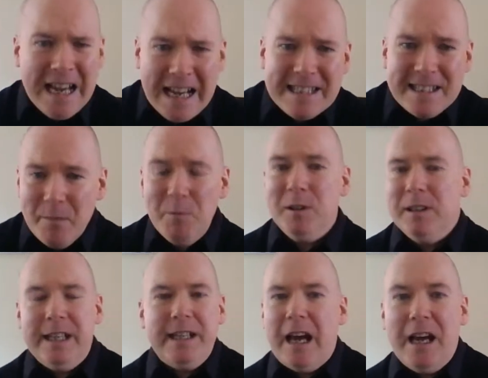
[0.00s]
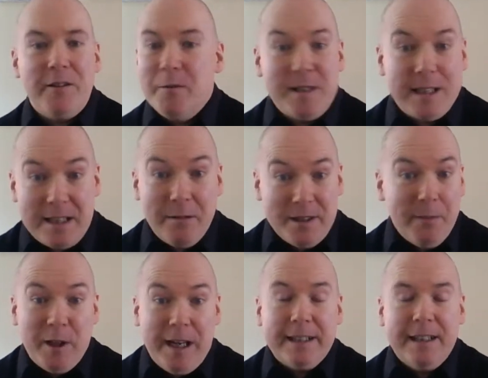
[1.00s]
And similarly, there was a
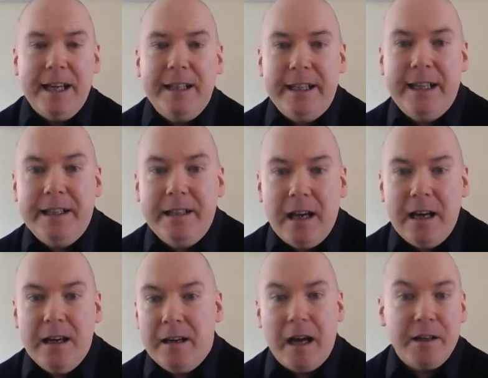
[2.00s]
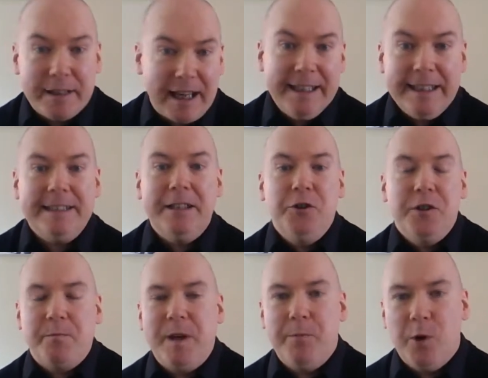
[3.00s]
similar headline in a Canadian
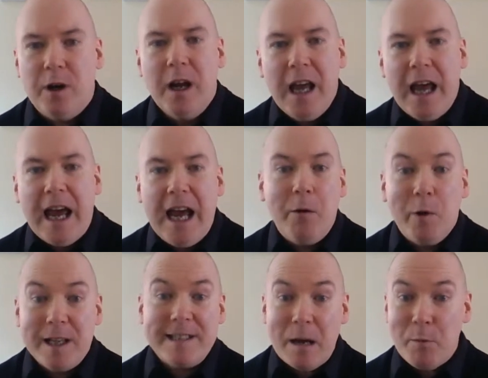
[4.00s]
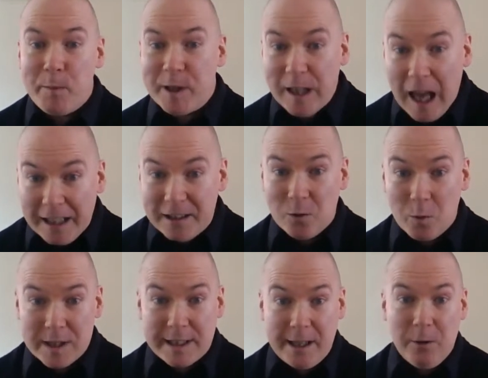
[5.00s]
newspaper when Osama bin Laden
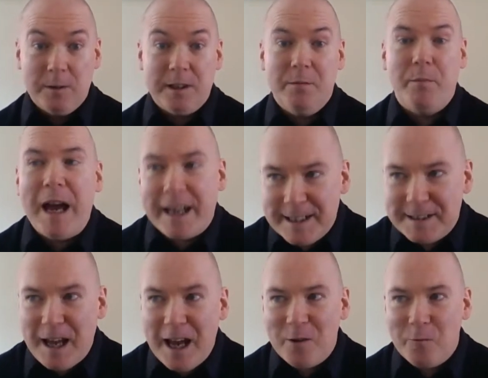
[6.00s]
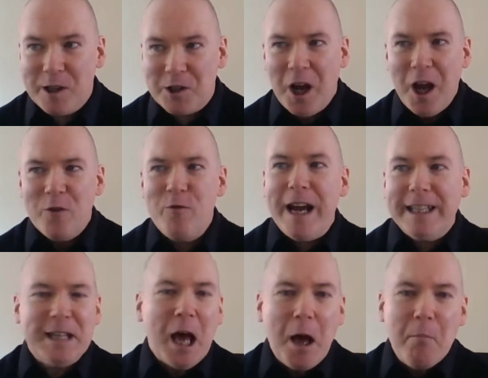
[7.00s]
was killed in Pakistan, which
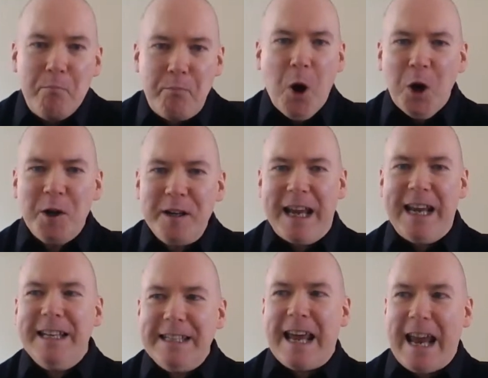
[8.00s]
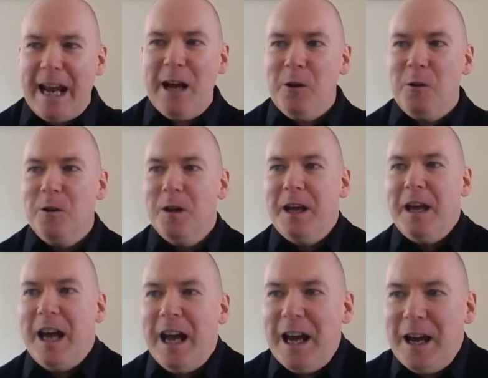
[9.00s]
read, "Burn in hell,
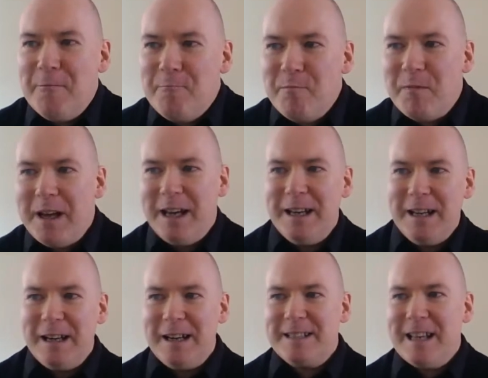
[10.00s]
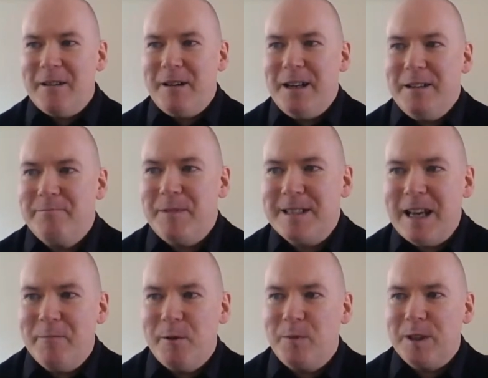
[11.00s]

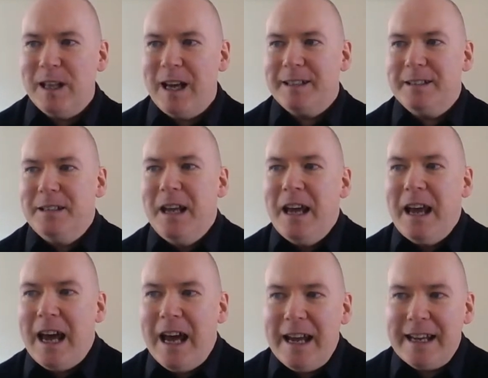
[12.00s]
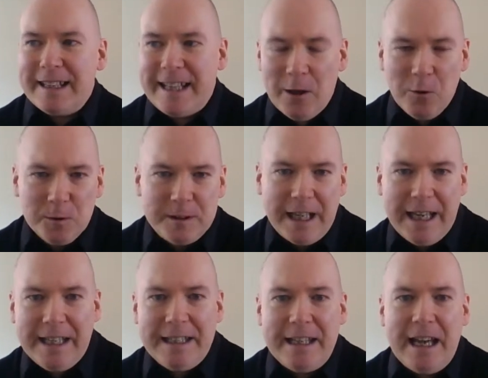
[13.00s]
Osama bin Laden killed
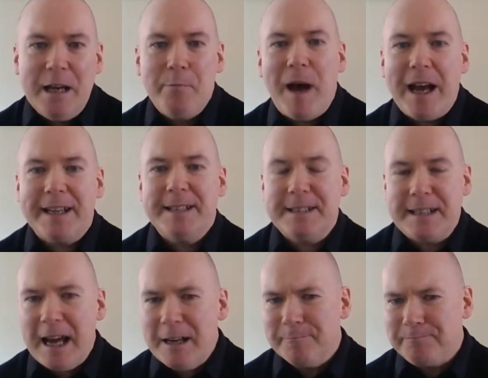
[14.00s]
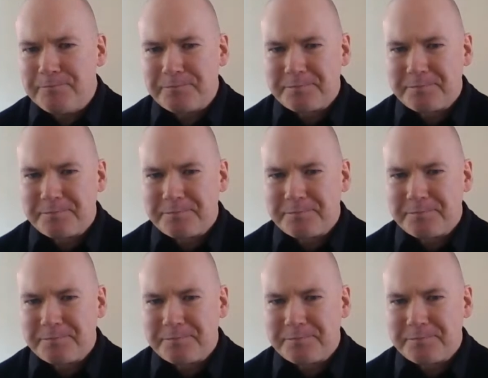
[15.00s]
in Pakistan."